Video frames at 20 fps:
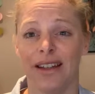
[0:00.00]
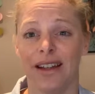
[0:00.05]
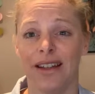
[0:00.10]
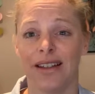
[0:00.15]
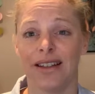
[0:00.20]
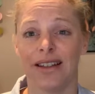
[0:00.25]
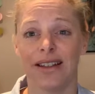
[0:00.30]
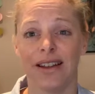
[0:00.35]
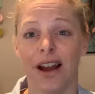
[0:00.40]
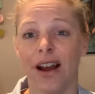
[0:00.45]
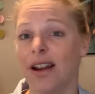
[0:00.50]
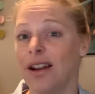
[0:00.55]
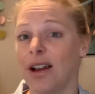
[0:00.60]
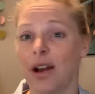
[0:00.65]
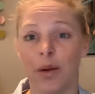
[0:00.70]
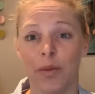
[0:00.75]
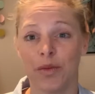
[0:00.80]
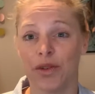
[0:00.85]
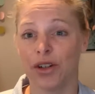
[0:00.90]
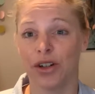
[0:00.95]
It's not
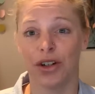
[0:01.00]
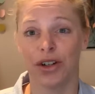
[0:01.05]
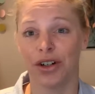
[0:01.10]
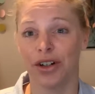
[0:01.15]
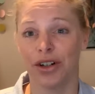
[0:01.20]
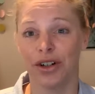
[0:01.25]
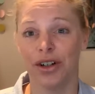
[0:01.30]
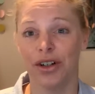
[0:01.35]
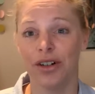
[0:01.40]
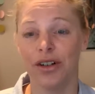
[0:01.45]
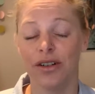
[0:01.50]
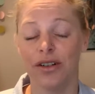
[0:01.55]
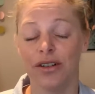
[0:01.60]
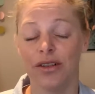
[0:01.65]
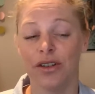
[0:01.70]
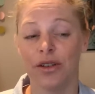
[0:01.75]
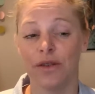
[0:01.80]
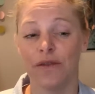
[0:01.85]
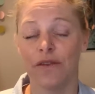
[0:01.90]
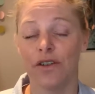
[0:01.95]
up to her.
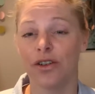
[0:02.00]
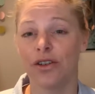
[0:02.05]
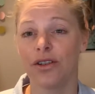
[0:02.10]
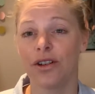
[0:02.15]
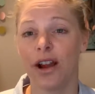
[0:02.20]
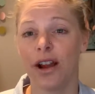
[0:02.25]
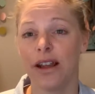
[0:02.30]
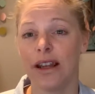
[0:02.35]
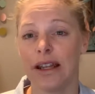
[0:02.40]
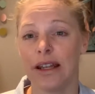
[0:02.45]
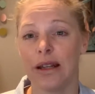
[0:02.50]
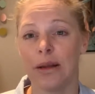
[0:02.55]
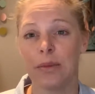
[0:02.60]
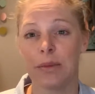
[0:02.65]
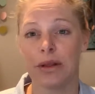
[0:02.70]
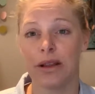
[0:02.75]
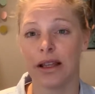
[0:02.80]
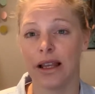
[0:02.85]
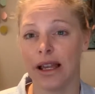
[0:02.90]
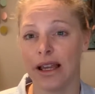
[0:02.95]
So if you're not in a
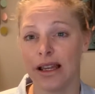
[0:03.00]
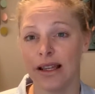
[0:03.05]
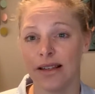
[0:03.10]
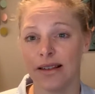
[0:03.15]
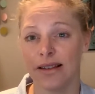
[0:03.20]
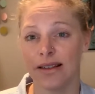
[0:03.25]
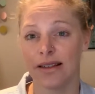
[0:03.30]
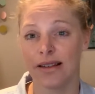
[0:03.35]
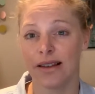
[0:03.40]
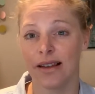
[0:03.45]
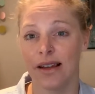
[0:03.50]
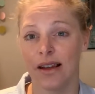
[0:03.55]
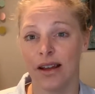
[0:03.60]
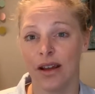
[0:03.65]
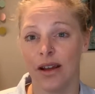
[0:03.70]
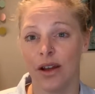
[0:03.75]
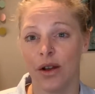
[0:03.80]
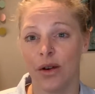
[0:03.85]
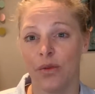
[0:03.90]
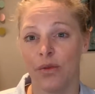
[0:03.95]
place
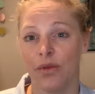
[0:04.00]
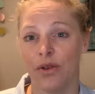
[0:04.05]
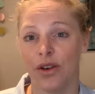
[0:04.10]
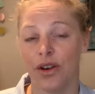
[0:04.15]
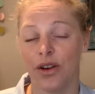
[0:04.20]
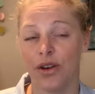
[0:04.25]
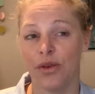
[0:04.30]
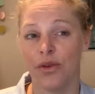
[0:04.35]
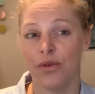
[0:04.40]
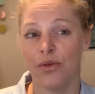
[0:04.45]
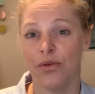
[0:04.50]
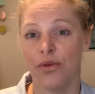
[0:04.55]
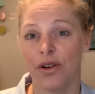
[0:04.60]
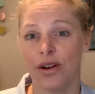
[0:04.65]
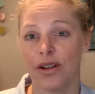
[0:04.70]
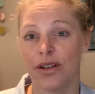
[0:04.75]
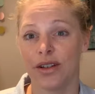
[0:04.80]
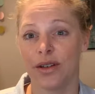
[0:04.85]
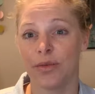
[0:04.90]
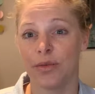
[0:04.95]
where you
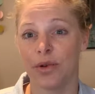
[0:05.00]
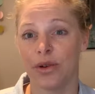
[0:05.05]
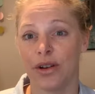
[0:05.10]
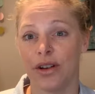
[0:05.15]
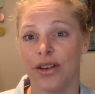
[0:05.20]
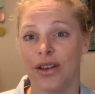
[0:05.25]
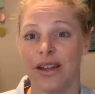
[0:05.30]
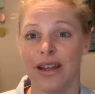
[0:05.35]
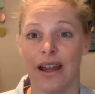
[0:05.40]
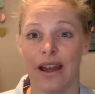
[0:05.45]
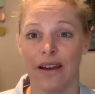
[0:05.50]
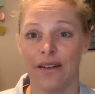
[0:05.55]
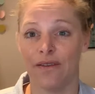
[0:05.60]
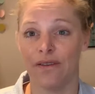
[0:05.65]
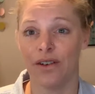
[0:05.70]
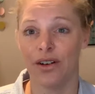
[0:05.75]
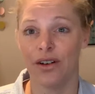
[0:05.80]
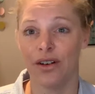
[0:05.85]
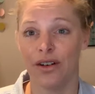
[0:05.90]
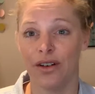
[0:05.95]
want to put in the
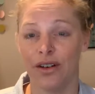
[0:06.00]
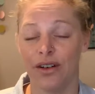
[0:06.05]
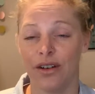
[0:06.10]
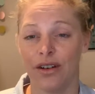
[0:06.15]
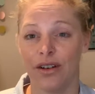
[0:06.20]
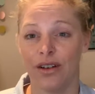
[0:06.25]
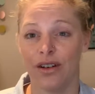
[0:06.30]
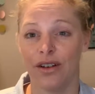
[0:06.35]
effort,